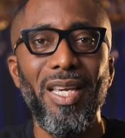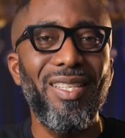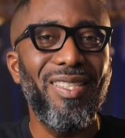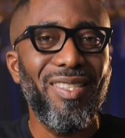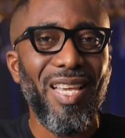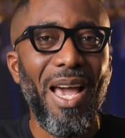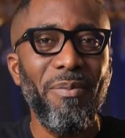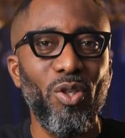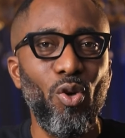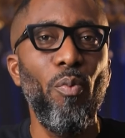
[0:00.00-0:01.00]
It's
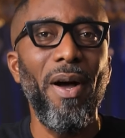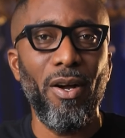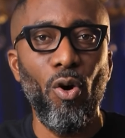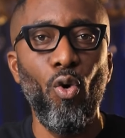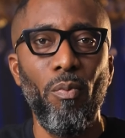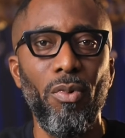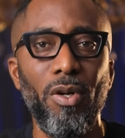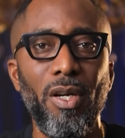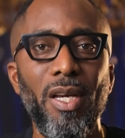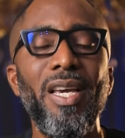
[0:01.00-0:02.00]
time to go back home.
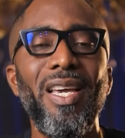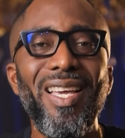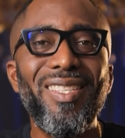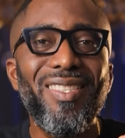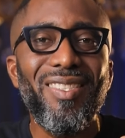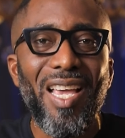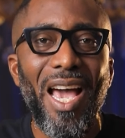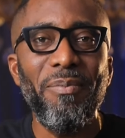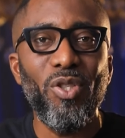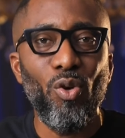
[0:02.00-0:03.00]
It's
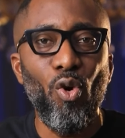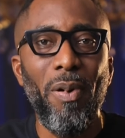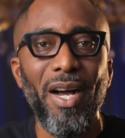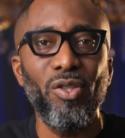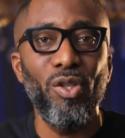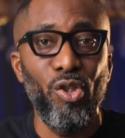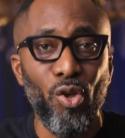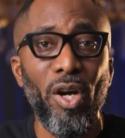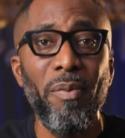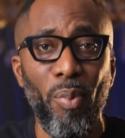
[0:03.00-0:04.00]
time to go back to the
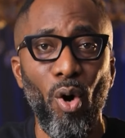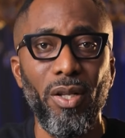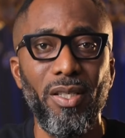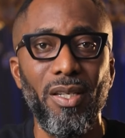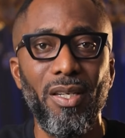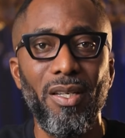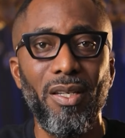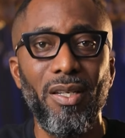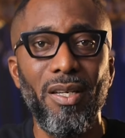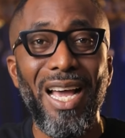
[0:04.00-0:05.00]
drawing board
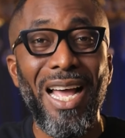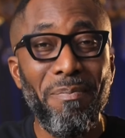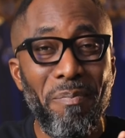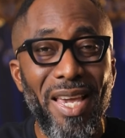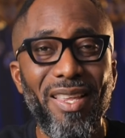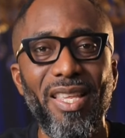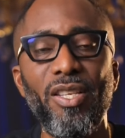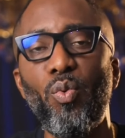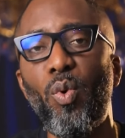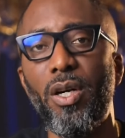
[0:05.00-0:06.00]
and make
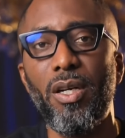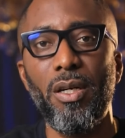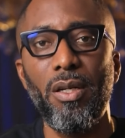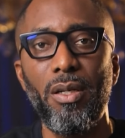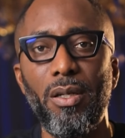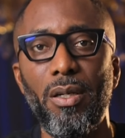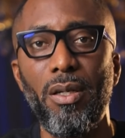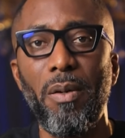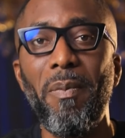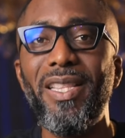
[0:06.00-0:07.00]
things work.
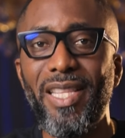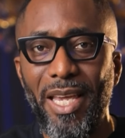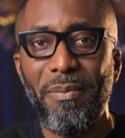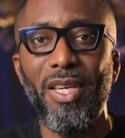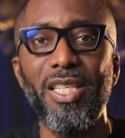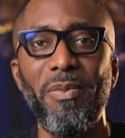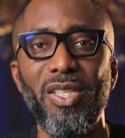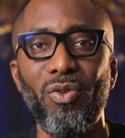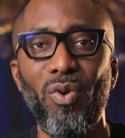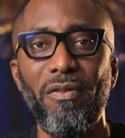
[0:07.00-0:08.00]
My name is mister